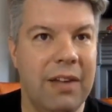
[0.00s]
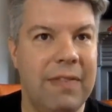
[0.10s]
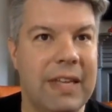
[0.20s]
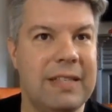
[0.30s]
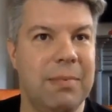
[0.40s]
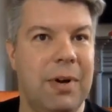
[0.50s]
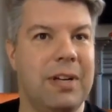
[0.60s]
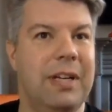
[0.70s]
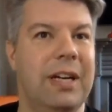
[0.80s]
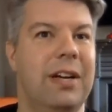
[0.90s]
this
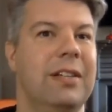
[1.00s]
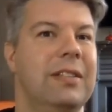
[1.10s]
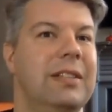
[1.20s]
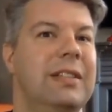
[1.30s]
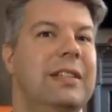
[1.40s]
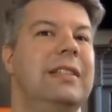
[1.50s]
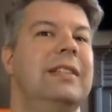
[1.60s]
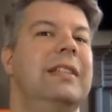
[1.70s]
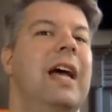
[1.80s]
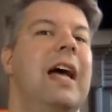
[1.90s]
swap here.
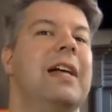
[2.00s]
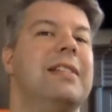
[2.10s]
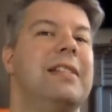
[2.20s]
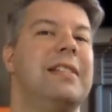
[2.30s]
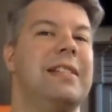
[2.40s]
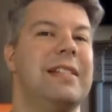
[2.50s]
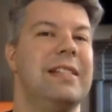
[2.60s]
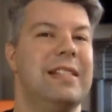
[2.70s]
Yes.